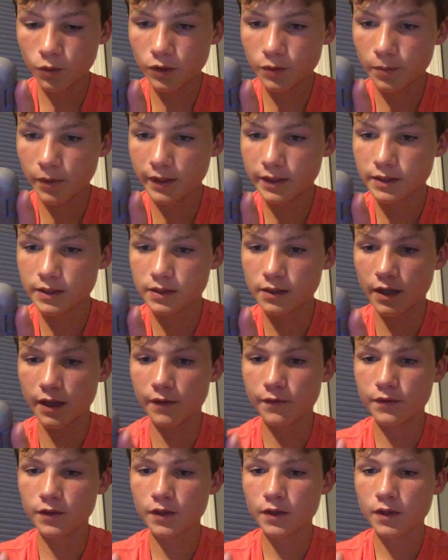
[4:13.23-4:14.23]
places
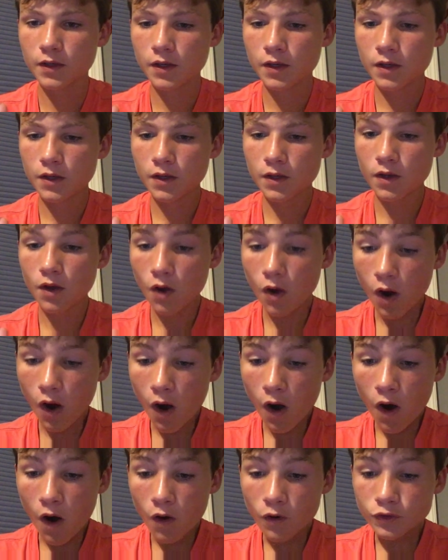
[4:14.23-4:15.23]
left.
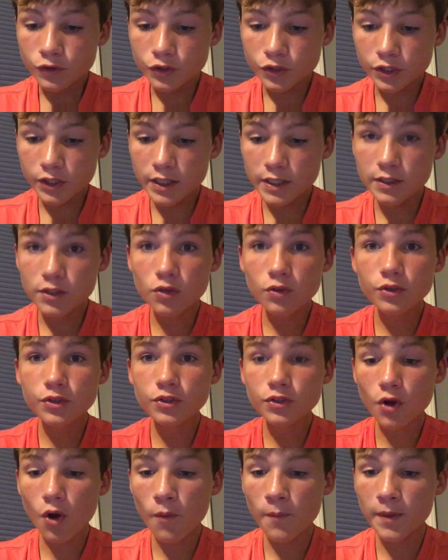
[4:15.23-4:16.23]
Jeez, there's
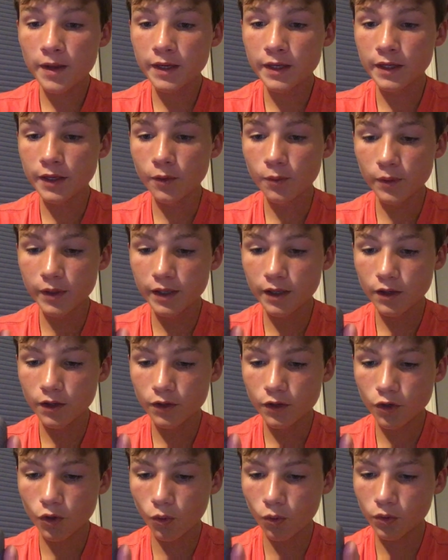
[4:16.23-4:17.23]
so many. We
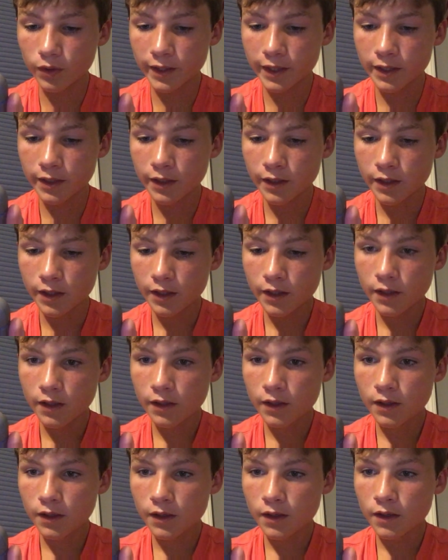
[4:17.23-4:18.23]
goalie.
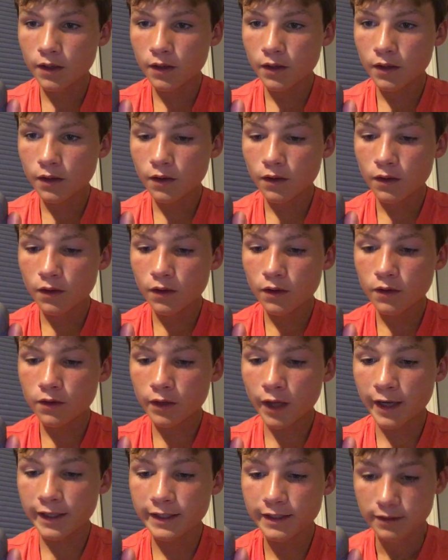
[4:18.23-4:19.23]

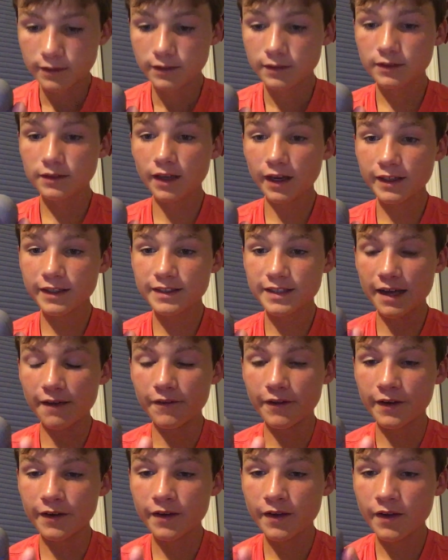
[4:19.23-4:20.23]

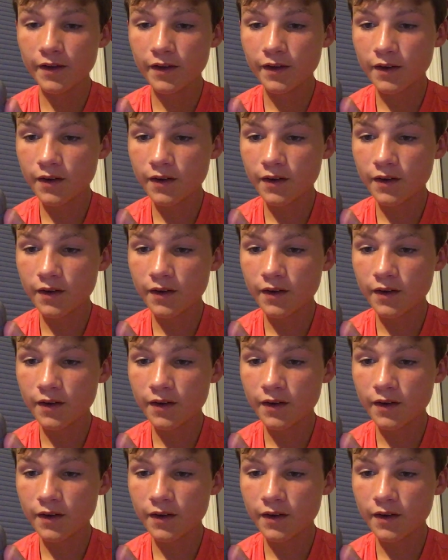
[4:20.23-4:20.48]
97.